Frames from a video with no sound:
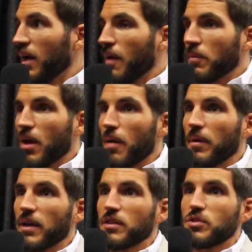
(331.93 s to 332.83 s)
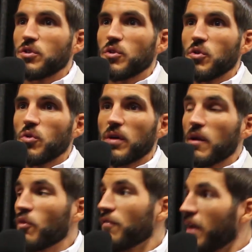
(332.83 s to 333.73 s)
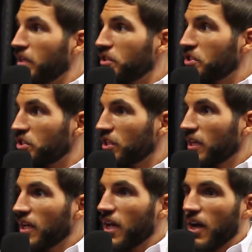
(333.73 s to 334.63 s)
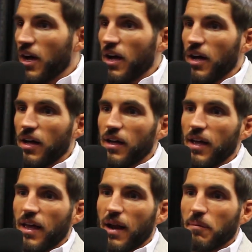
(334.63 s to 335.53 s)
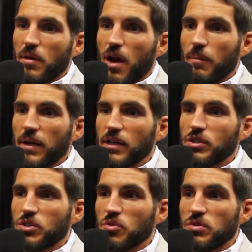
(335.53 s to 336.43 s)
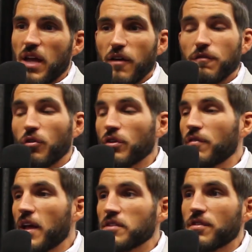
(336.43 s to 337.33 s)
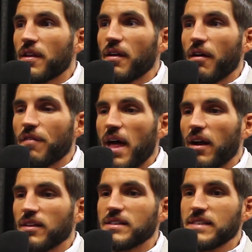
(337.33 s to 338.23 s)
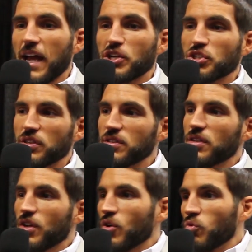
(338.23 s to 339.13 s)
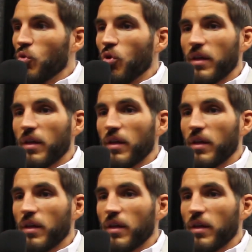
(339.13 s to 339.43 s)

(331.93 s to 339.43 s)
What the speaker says: I'm coming to get revenge, and I'm coming to take full advantage of that unsanctioned rule.